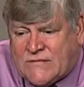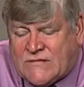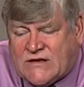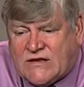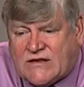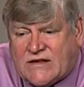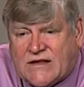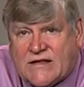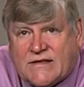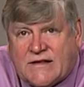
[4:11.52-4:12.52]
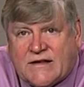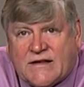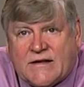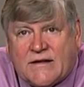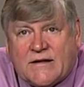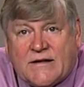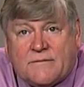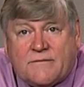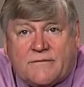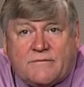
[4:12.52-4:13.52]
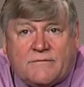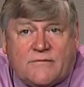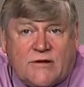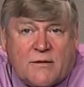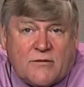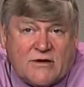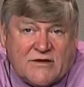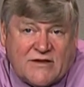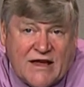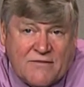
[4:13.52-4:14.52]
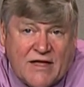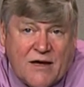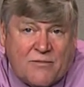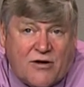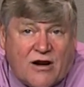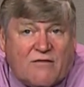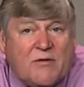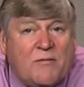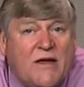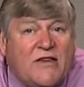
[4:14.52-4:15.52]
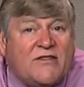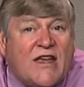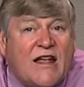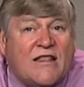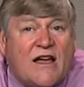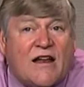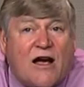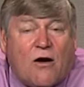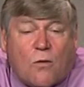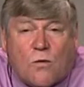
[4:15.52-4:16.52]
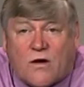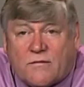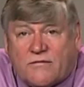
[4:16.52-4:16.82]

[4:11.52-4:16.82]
She said, um, Well, I'm going to save that part of it. Basically, she had a lot of artwork.